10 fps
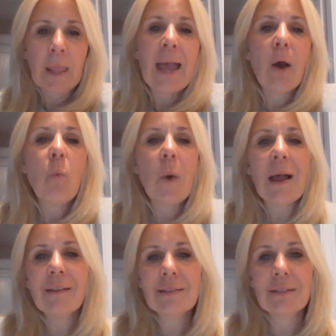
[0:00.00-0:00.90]
How
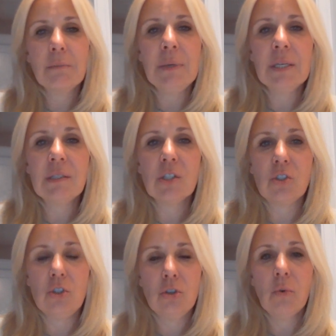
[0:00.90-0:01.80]
well is the
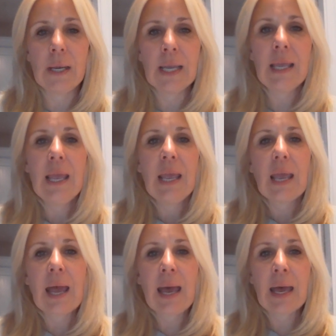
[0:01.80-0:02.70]
business doing
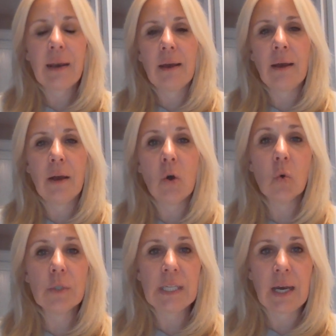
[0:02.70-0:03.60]
at
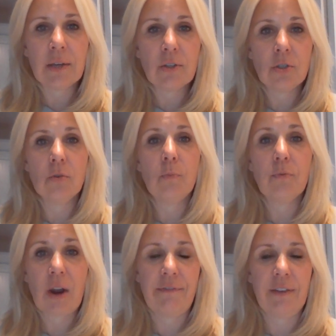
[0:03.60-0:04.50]
holding on to
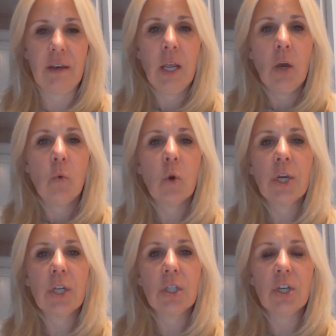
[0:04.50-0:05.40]
profit? We're
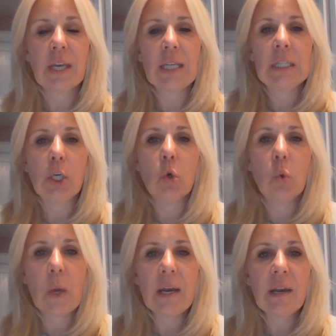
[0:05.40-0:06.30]
going to look at
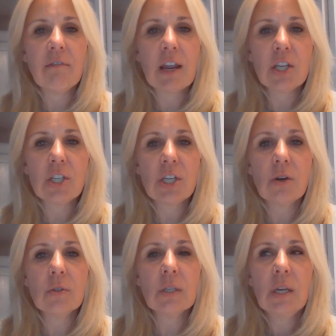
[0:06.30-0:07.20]
liquidity
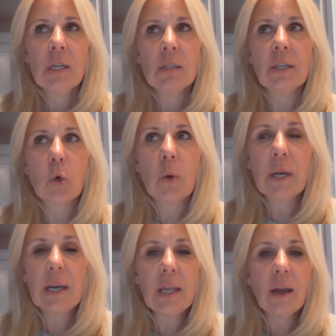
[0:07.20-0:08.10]
ratios.
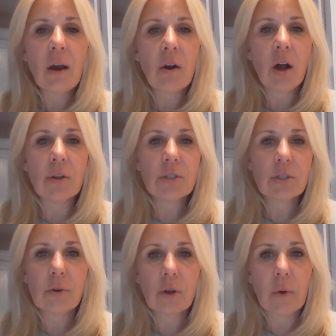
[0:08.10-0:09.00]
Liquidity are
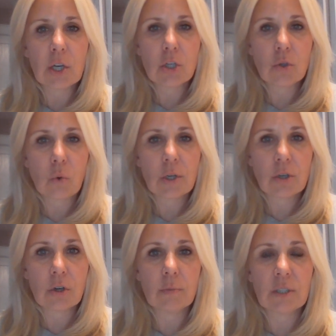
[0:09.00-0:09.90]
also known as
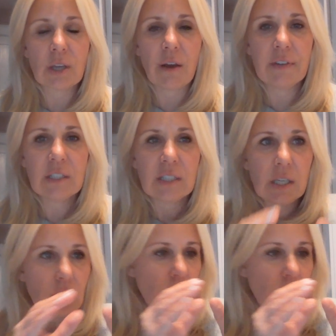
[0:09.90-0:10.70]
short-term solvency.